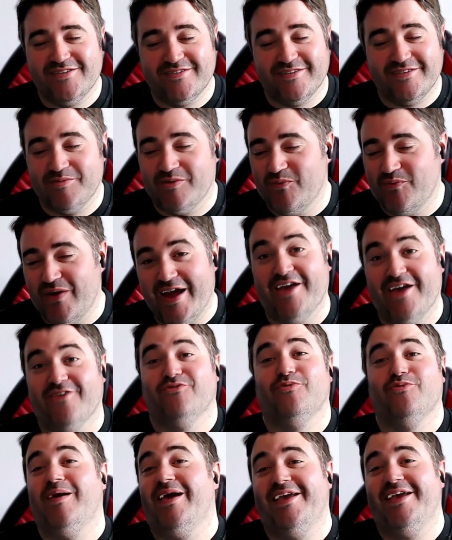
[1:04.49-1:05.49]
I mean, where have you
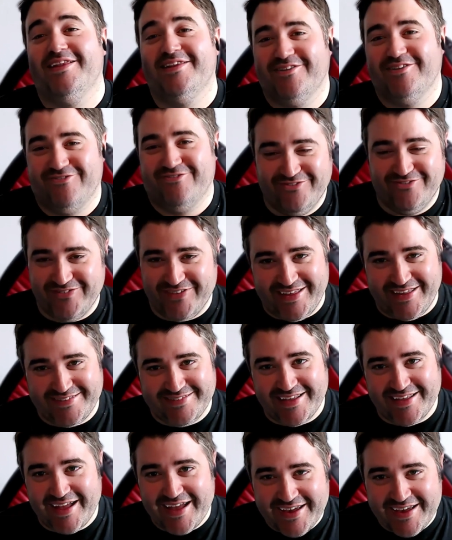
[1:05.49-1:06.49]
been if that's the
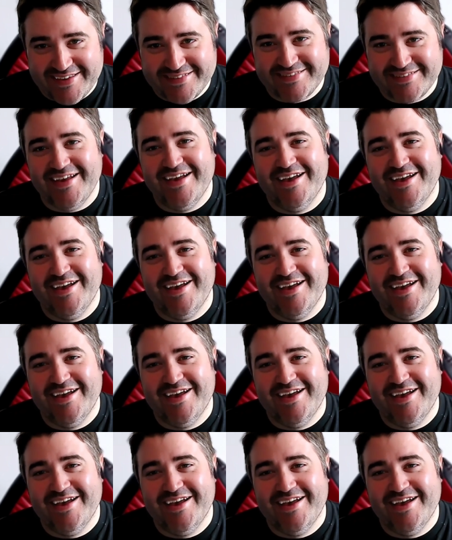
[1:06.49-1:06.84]
case?